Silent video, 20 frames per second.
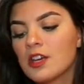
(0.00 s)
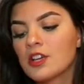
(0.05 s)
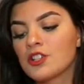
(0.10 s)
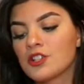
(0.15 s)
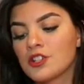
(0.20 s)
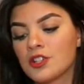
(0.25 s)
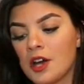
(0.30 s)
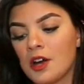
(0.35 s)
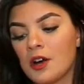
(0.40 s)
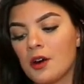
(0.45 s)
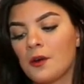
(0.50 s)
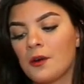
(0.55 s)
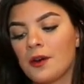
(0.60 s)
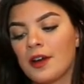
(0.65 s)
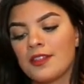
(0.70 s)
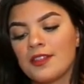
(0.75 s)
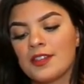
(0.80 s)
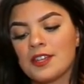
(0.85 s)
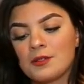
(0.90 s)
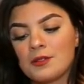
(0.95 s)
So
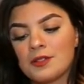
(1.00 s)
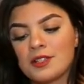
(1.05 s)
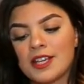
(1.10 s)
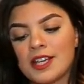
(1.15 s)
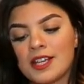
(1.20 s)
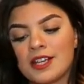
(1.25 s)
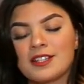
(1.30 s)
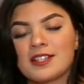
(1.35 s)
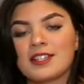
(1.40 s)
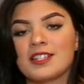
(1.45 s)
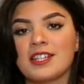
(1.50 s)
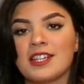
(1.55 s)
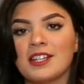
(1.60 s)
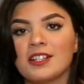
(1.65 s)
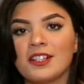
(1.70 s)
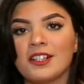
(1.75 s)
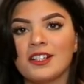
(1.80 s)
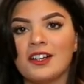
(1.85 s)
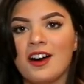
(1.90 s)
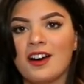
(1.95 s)
this was like a steal,
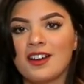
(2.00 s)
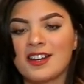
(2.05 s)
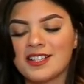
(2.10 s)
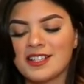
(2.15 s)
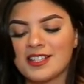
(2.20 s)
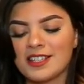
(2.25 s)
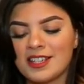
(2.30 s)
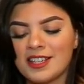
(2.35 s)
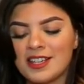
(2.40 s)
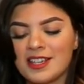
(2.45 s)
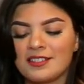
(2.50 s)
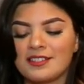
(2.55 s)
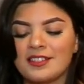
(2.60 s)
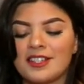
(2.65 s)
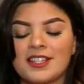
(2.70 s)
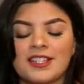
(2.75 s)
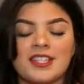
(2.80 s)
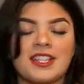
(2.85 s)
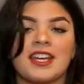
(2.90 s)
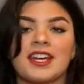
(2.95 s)
honestly,
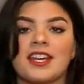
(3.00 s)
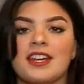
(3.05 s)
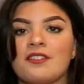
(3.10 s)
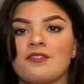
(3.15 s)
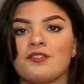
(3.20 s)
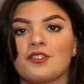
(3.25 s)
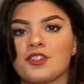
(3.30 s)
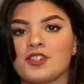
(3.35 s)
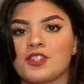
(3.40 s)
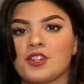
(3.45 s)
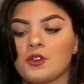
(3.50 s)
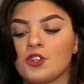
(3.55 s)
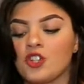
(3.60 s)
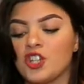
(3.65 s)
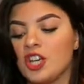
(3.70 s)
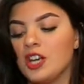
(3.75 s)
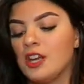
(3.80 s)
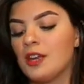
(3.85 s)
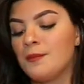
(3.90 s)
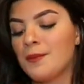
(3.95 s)
to get it for so
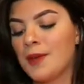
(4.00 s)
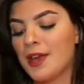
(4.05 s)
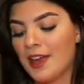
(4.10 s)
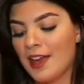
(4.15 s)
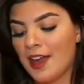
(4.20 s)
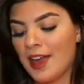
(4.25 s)
cheap.